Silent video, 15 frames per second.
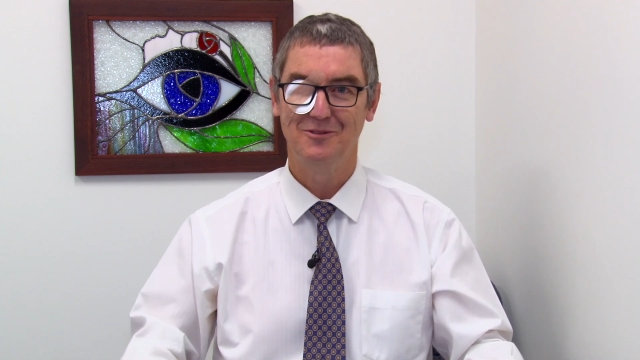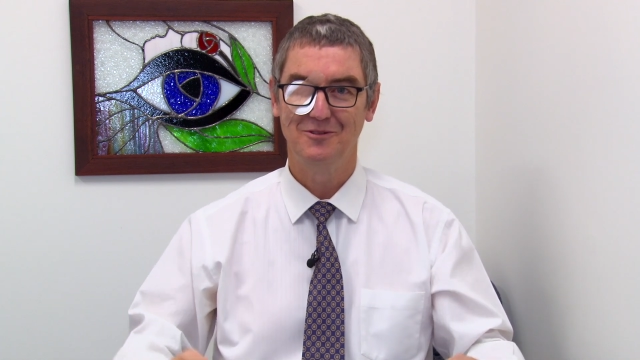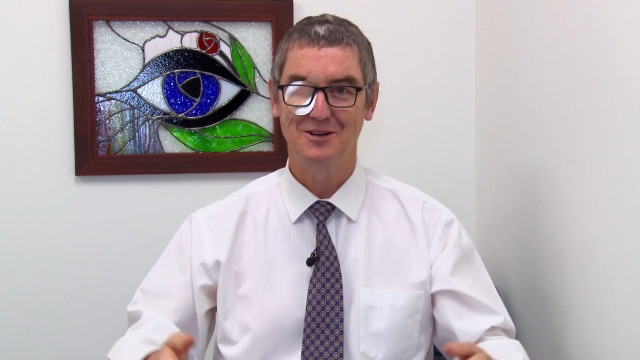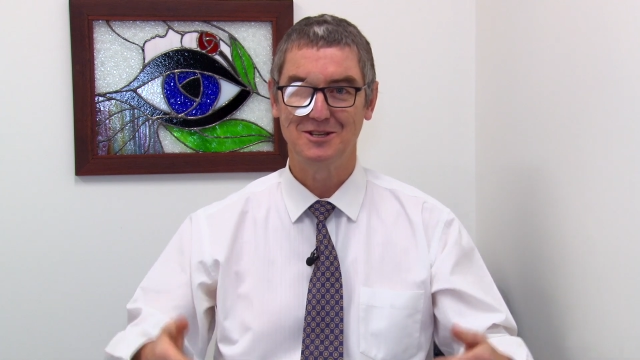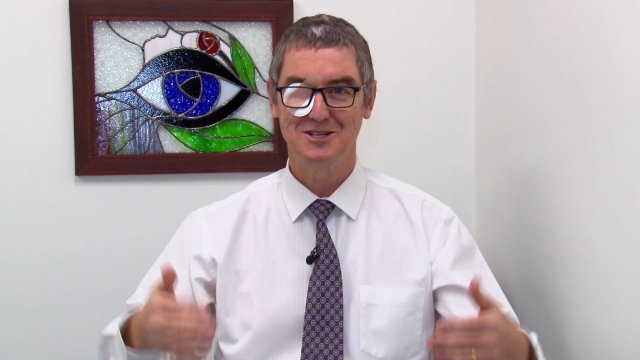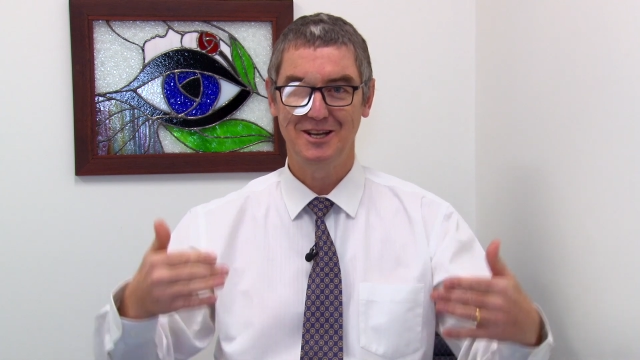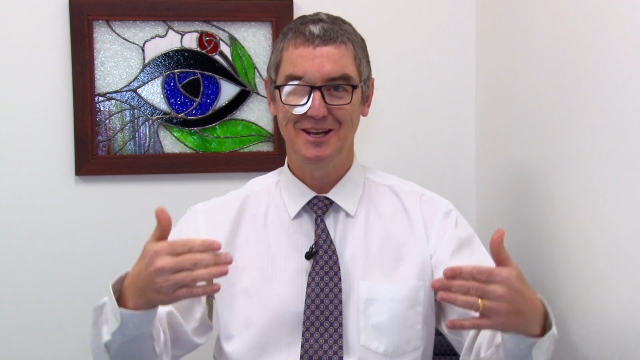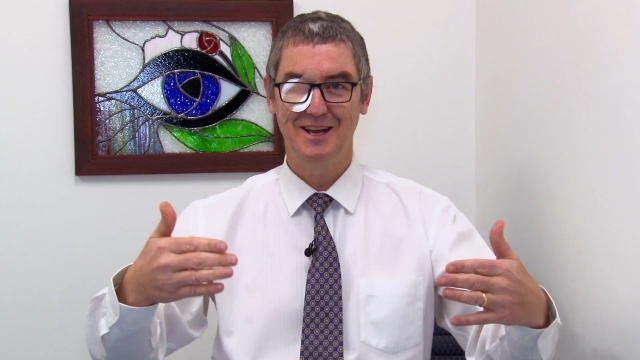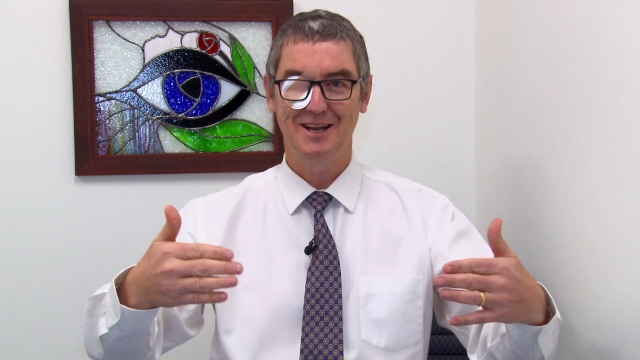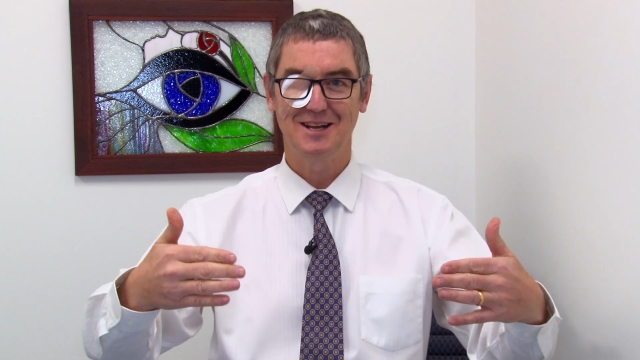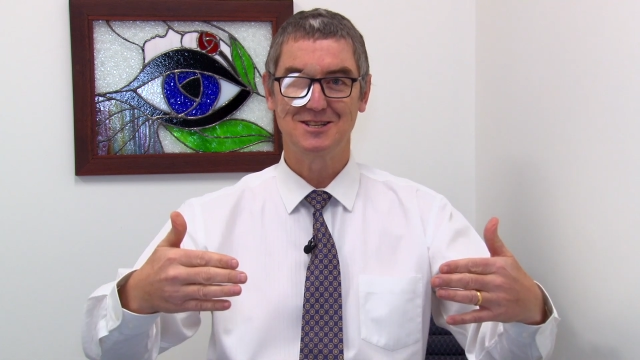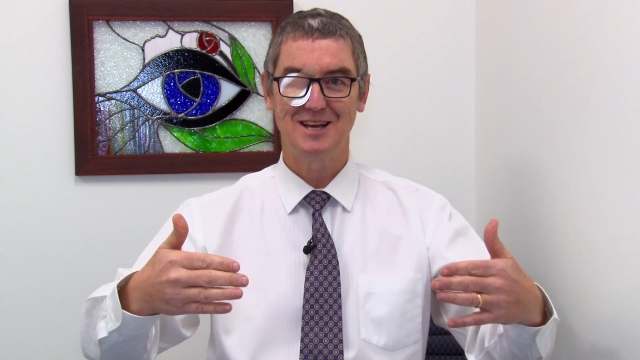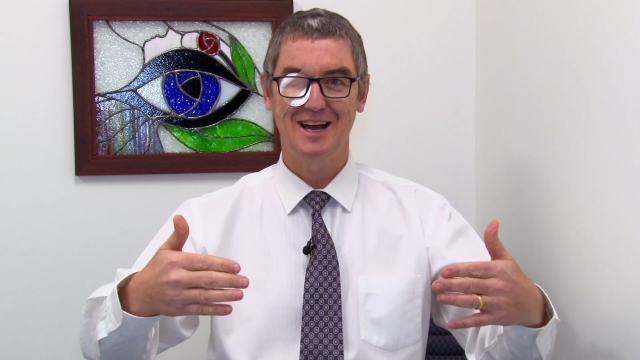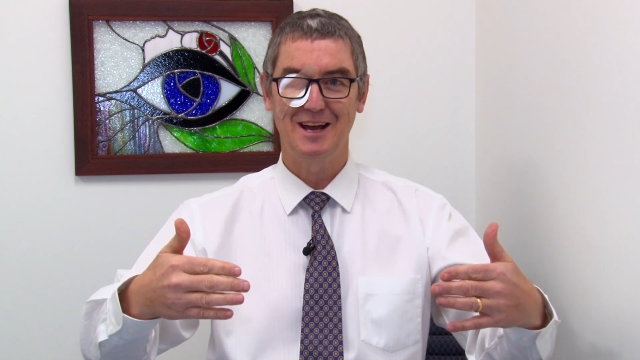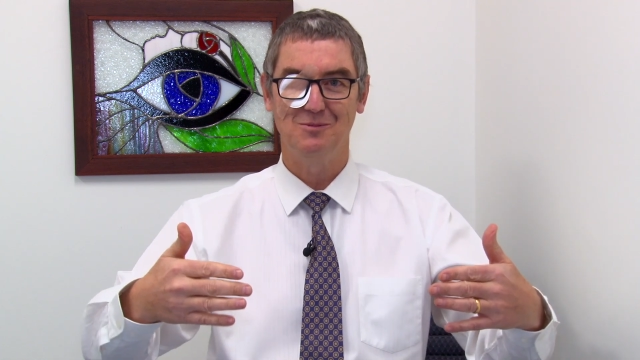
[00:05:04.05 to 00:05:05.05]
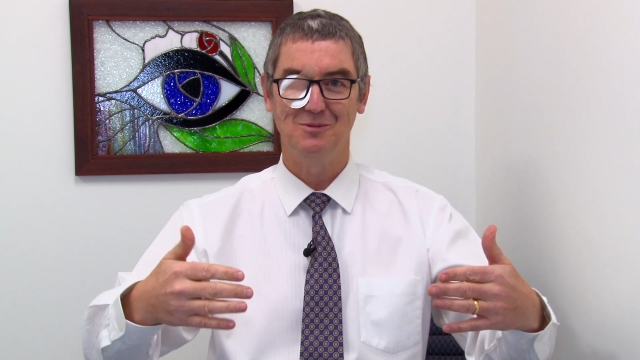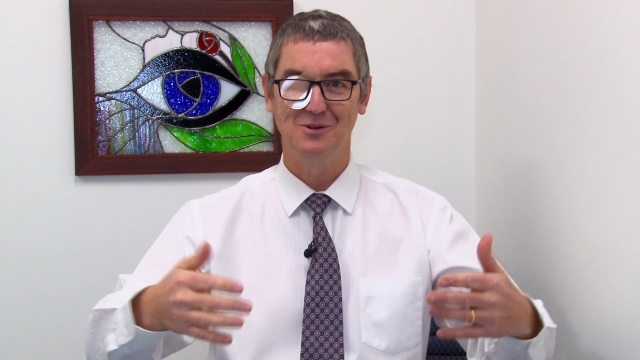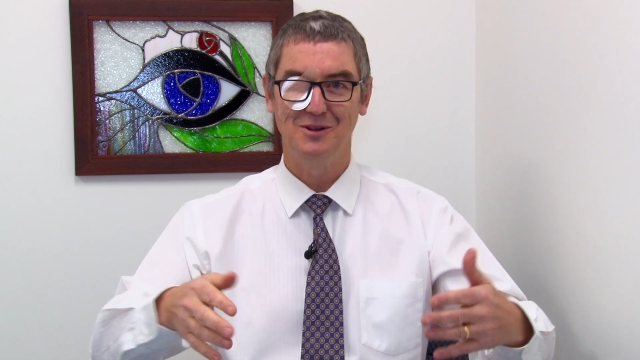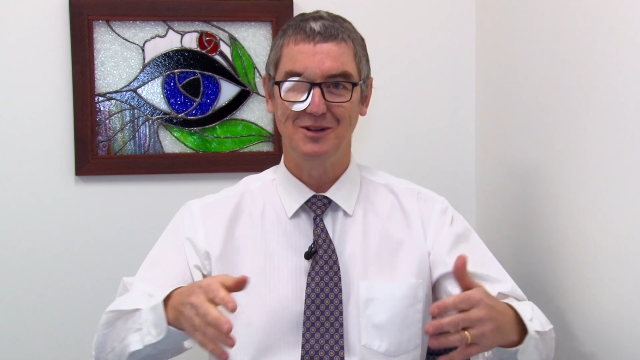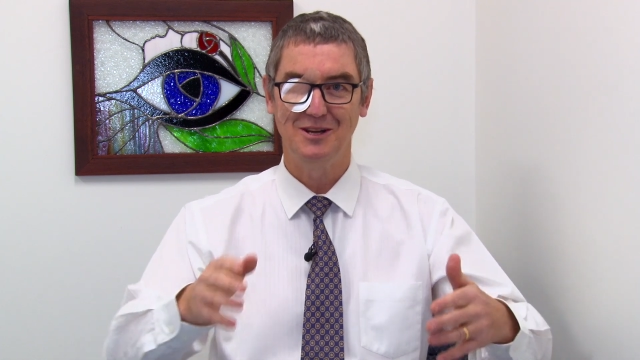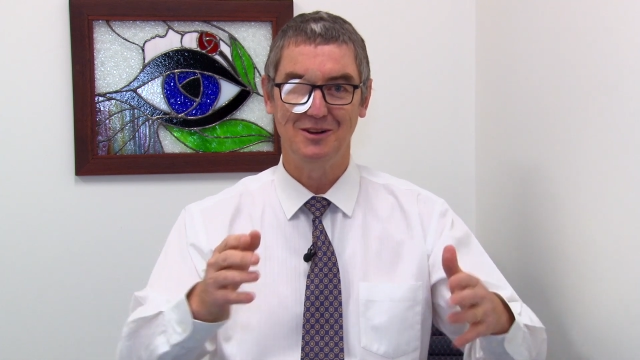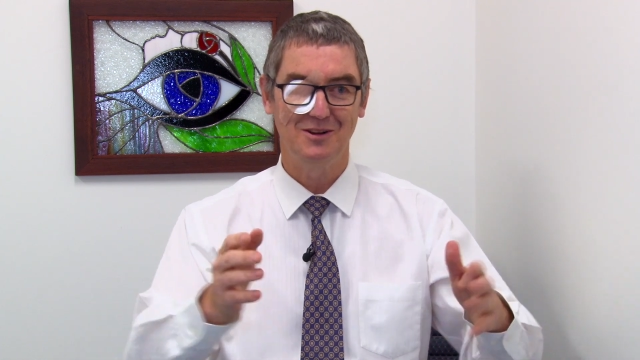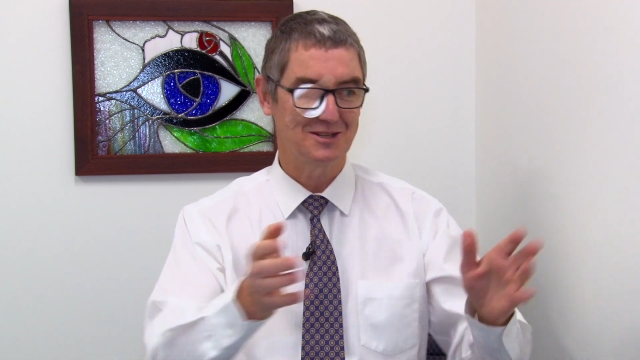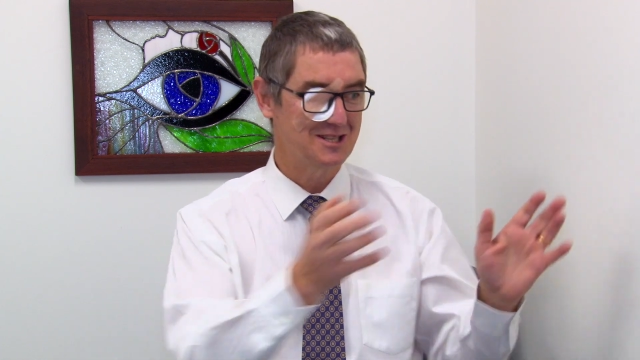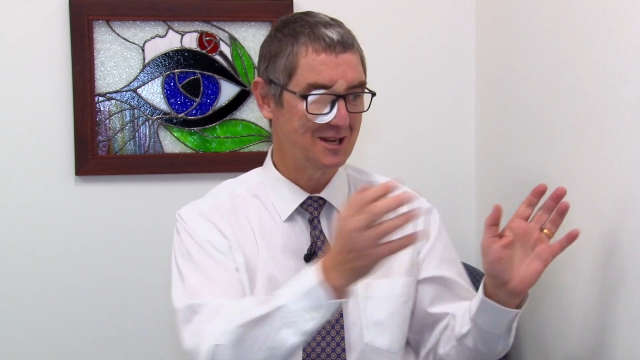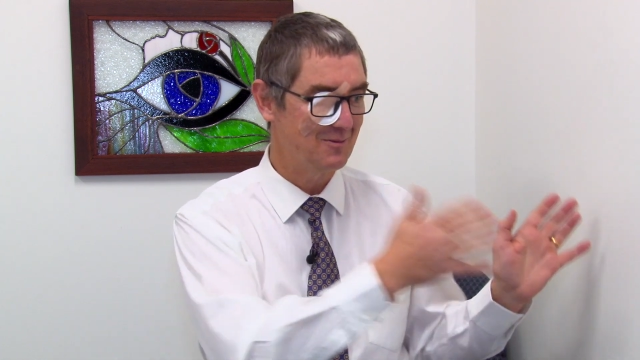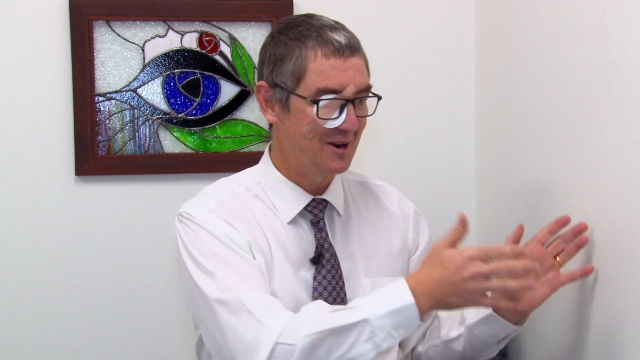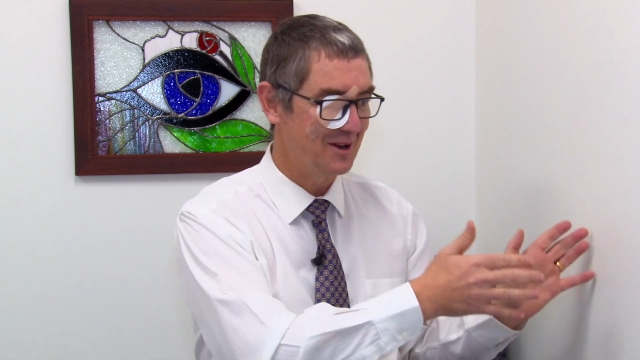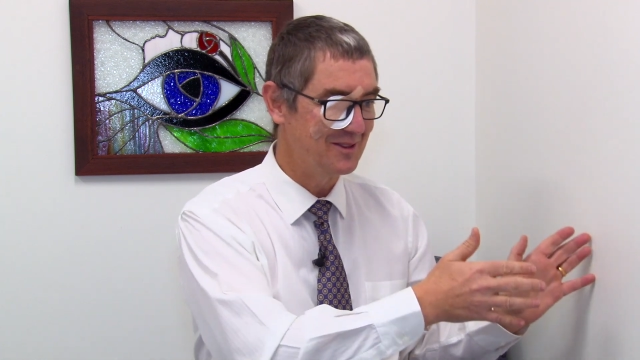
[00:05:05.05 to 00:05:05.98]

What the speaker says: If you're sitting at a table and you've got someone